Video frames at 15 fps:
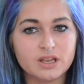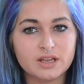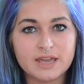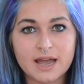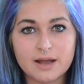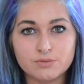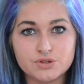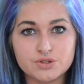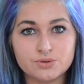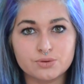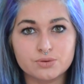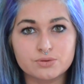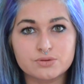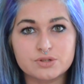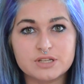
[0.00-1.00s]

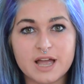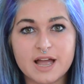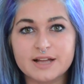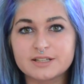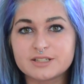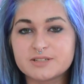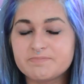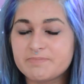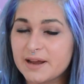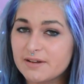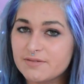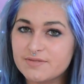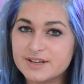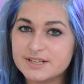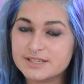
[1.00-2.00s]
councils and
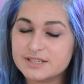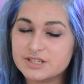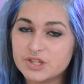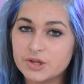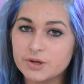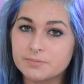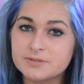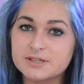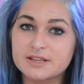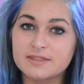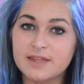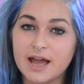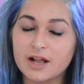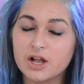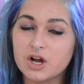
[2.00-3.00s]
benefit systems and
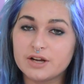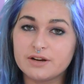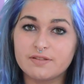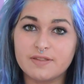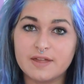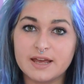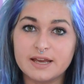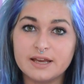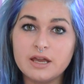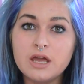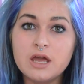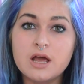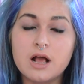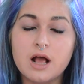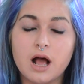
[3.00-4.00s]
that kind of thing,
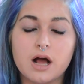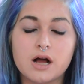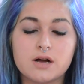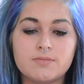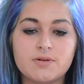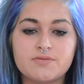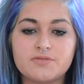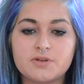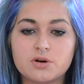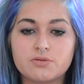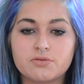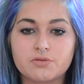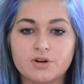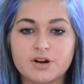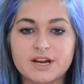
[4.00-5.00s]
feel
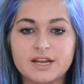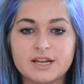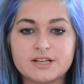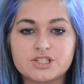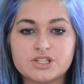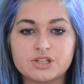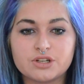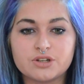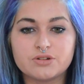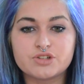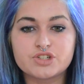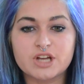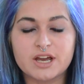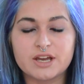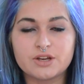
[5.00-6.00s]
free to
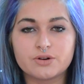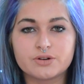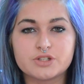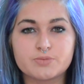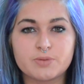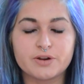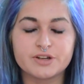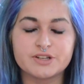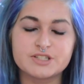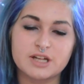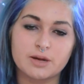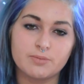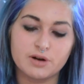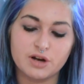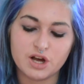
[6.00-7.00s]
share your experience
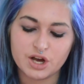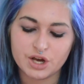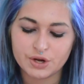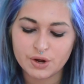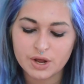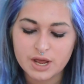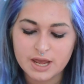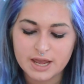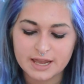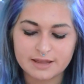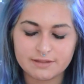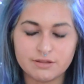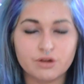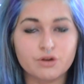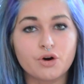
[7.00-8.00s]
down below
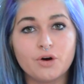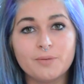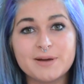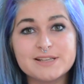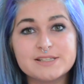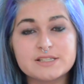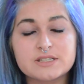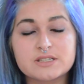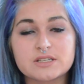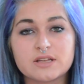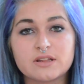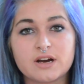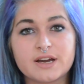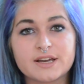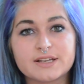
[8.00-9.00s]
in the comments so
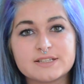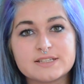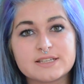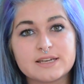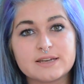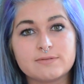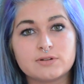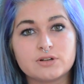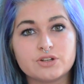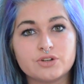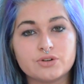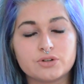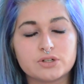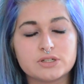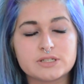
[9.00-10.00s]
that I can see what
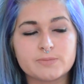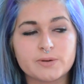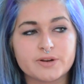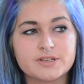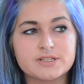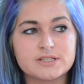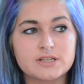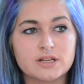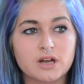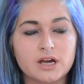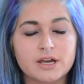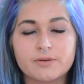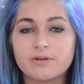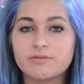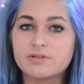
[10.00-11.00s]
your experiences are
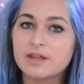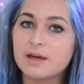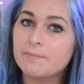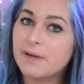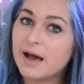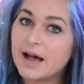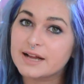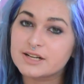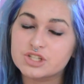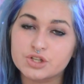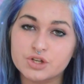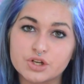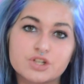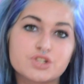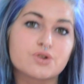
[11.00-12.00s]
like, whether they're bad,
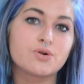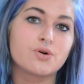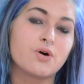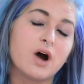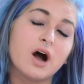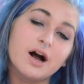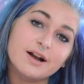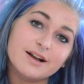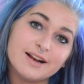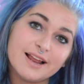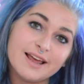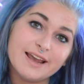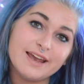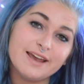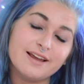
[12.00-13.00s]
good or
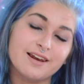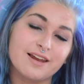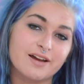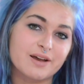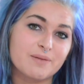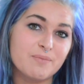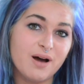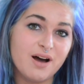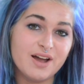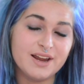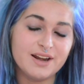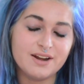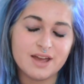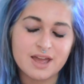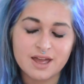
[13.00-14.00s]
ugly like
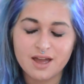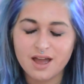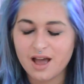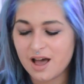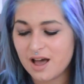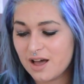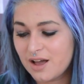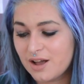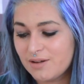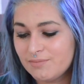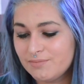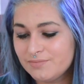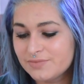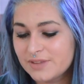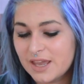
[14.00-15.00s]
mine.
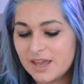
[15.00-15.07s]
And